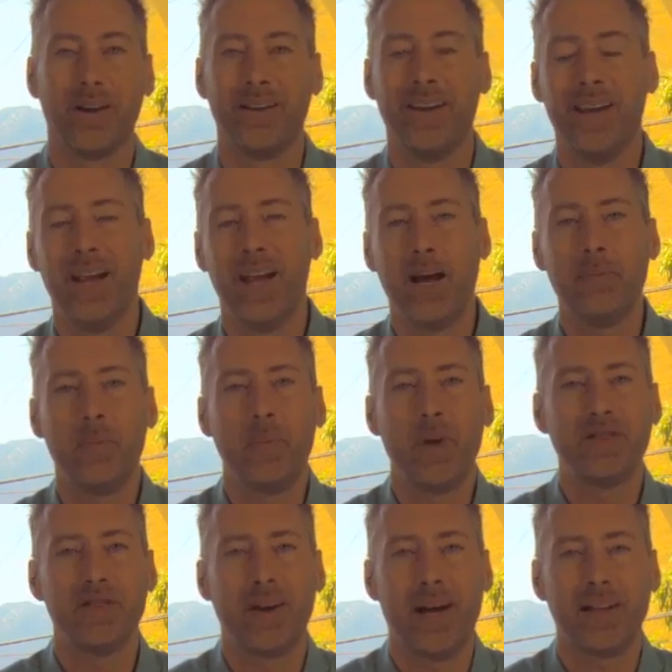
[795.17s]
And I'm
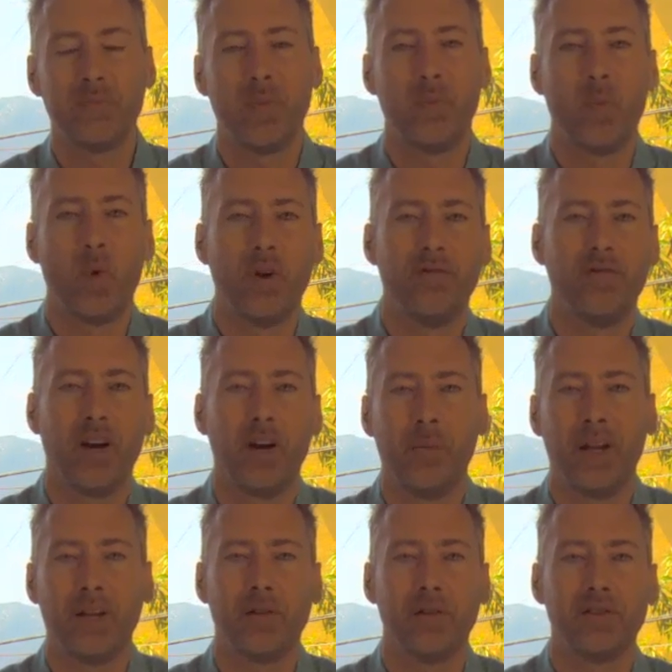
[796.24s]
amazed there hasn't been more
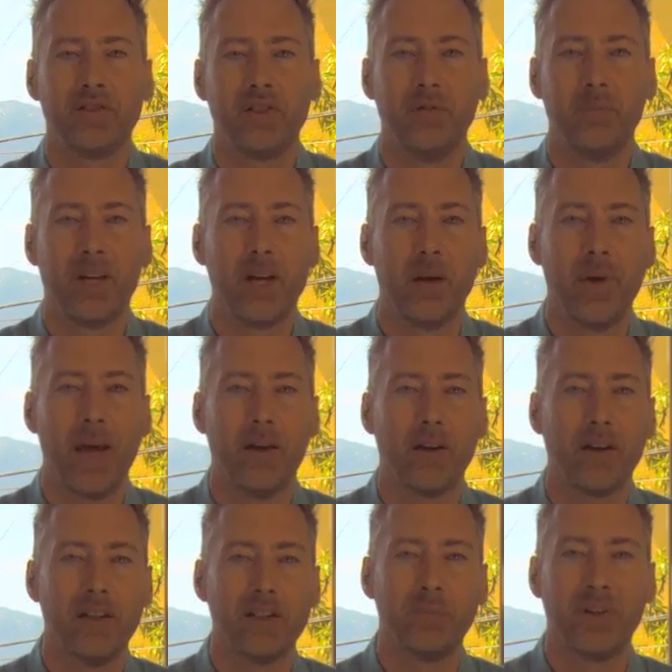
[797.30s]
environmentalists who have become
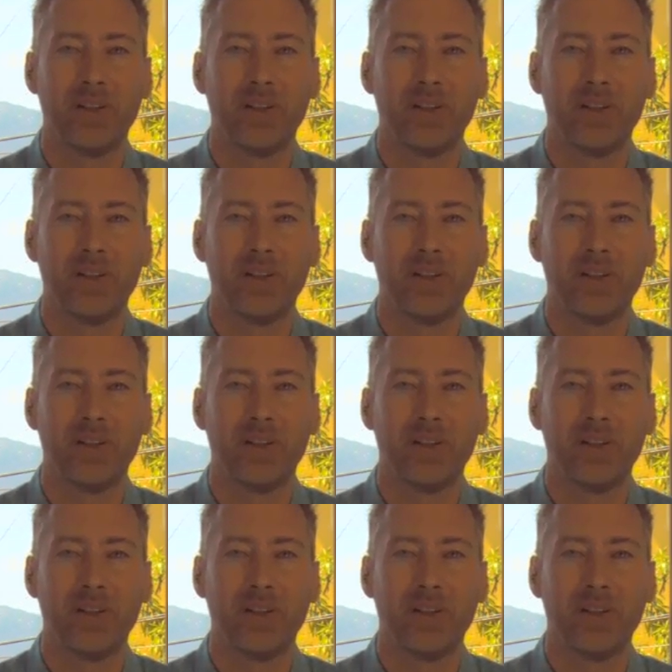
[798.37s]
anarchists.